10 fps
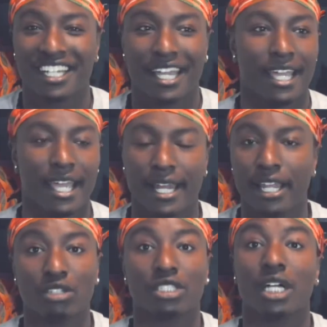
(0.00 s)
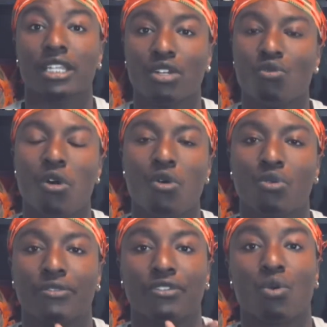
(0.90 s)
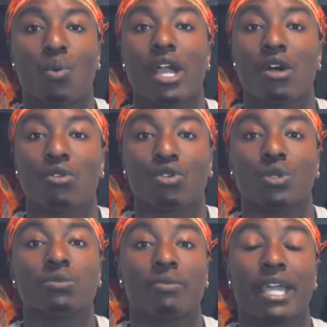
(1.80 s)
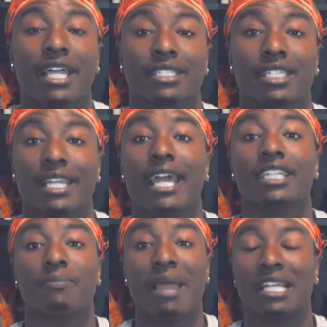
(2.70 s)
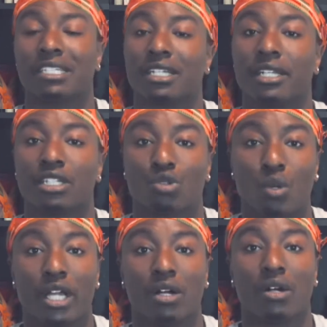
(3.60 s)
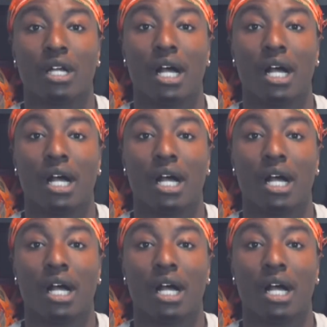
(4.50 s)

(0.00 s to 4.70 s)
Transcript: And there's nothing wrong with a well-groomed man. See, that is masculine as well.